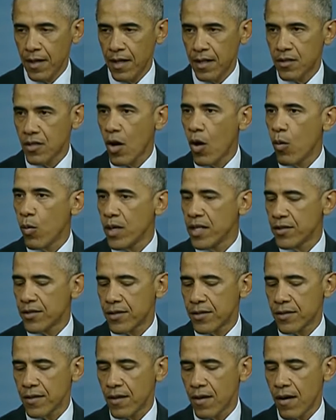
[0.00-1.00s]
As
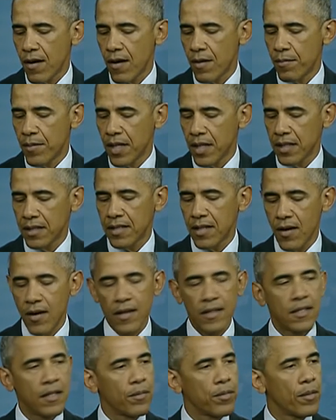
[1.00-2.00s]
always, our
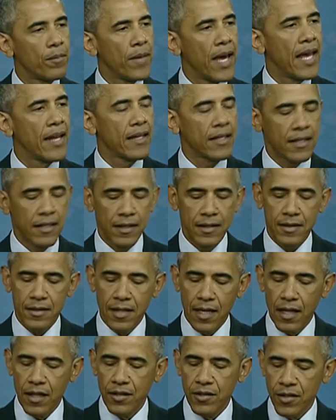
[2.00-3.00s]
military, diplomatic,
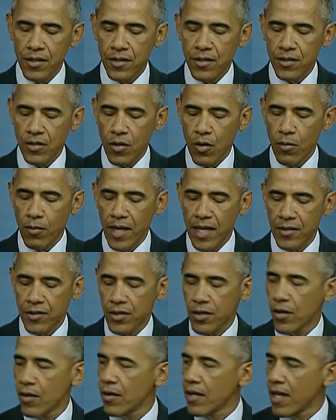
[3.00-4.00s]
intelligence, homeland
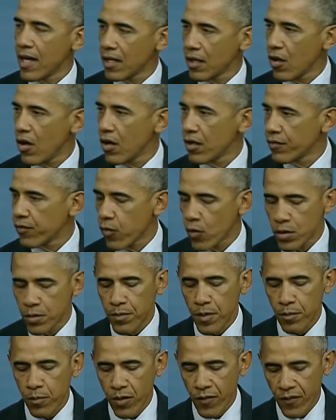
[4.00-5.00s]
security, and law
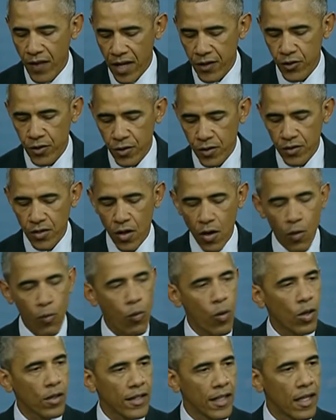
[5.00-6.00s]
enforcement professionals are
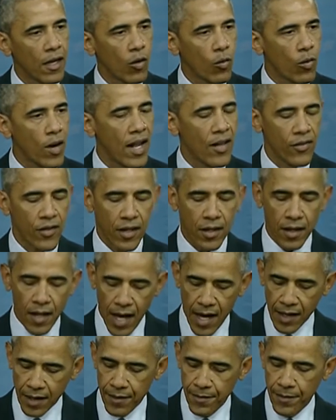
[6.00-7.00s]
working around the
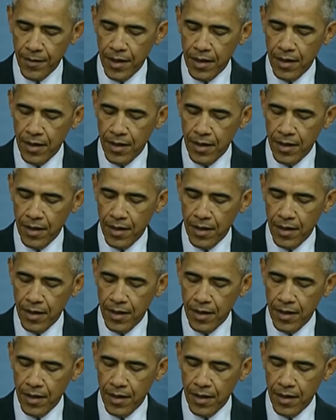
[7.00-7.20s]
clock